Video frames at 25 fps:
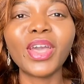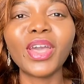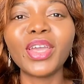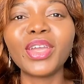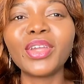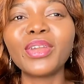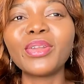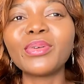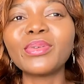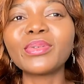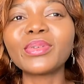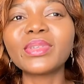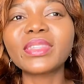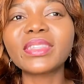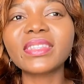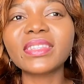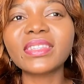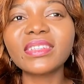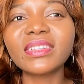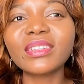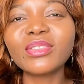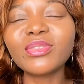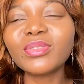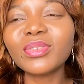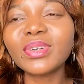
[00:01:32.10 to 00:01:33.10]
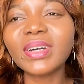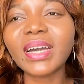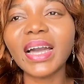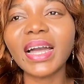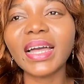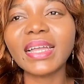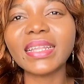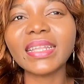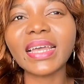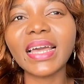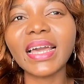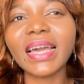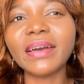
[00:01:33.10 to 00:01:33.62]

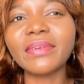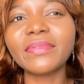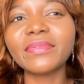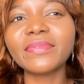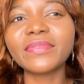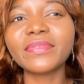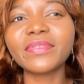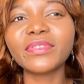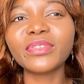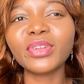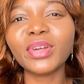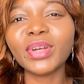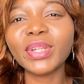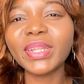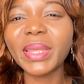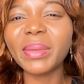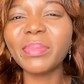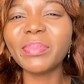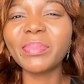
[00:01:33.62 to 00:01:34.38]
I've done a